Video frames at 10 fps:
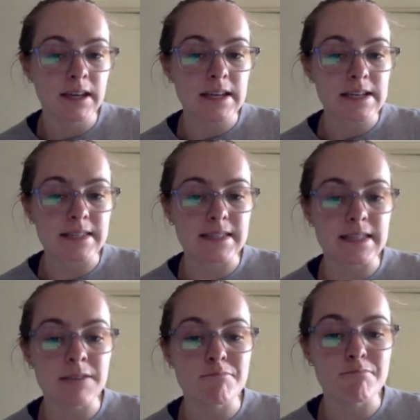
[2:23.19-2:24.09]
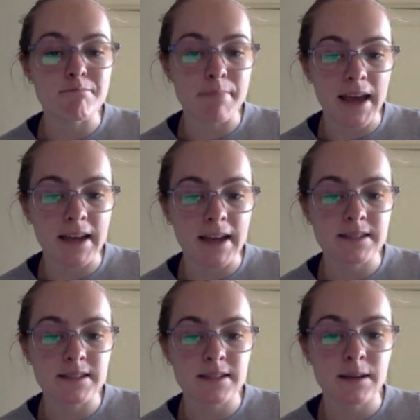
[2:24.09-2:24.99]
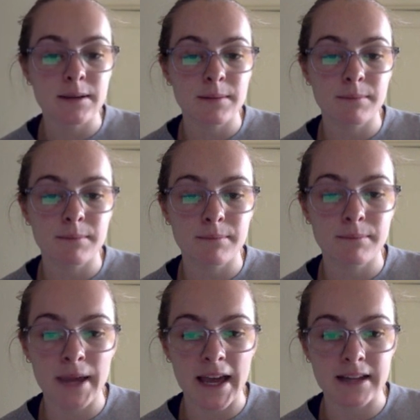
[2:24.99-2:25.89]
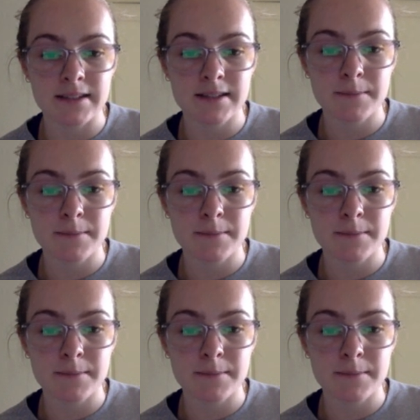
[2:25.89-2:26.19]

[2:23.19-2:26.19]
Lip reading: is the best pet?